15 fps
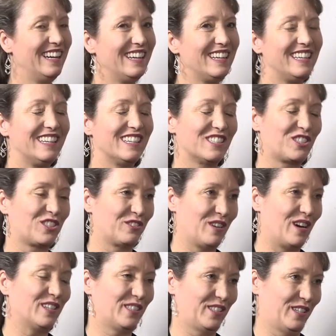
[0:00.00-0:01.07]
mm-hmm. near
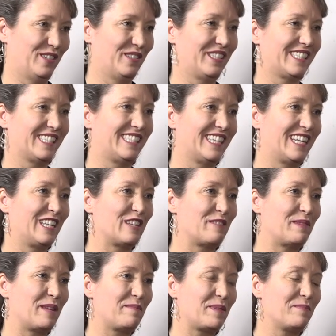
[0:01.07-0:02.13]
Toronto, is a city that
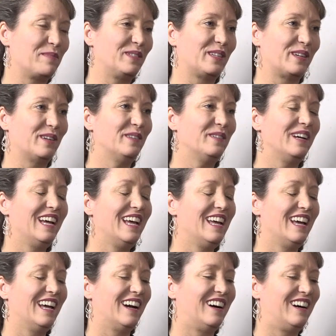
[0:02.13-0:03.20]
many people know,
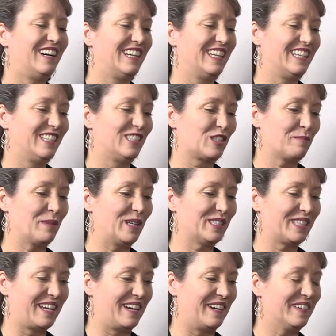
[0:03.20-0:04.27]
mm-hmm. In a small
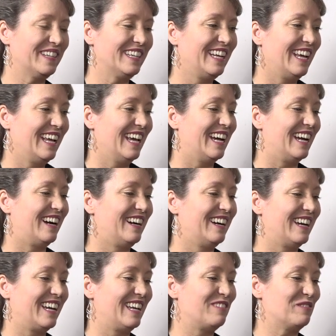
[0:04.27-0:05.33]
town.
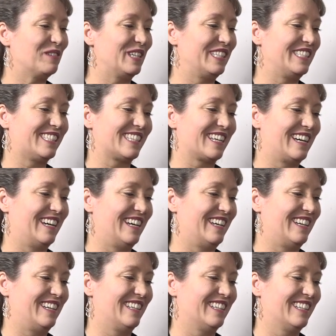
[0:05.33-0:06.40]
It was
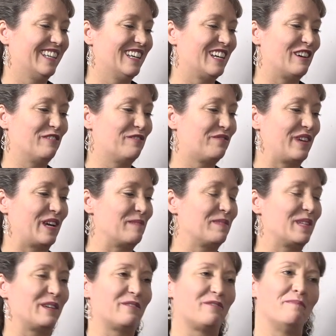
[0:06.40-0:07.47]
a
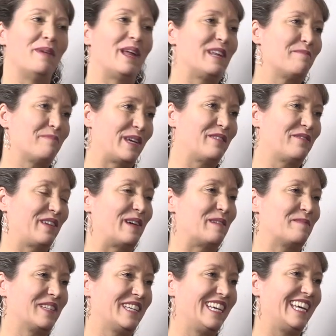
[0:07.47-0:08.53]
family of many, big
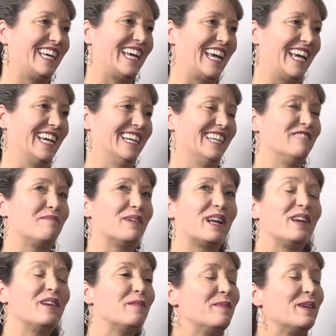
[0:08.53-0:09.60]
family,
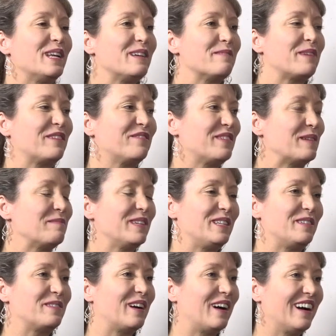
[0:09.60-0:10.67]
but nobody in my family
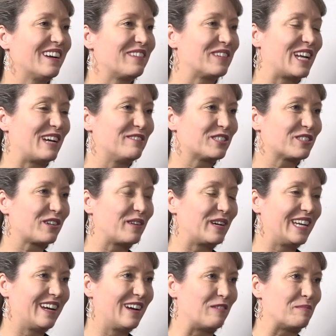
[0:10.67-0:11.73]
knew God when I was
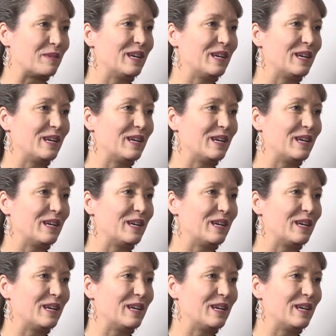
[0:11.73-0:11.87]
growing up.